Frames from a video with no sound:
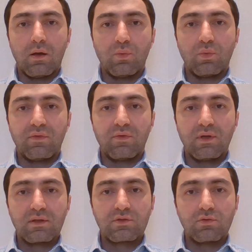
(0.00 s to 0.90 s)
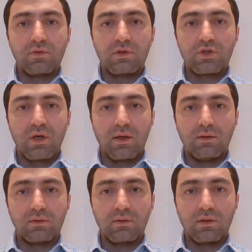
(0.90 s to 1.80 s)
With regards to the
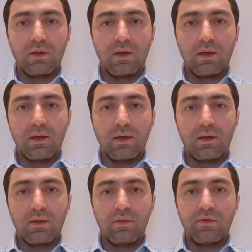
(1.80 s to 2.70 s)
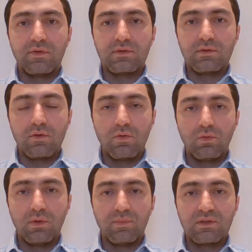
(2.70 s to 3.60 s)
child, there is no
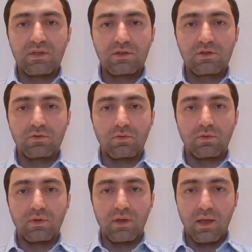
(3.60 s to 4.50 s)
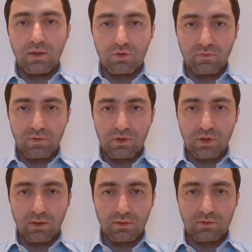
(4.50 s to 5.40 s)
limitation on the age of the
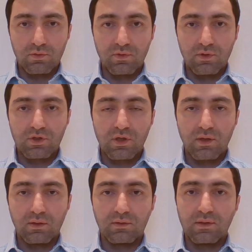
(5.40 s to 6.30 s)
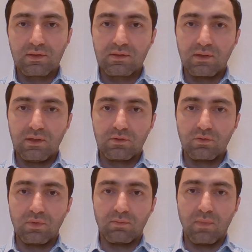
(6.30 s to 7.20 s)
child. So the child doesn't need
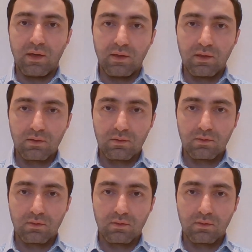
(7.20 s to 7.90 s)
to be minor.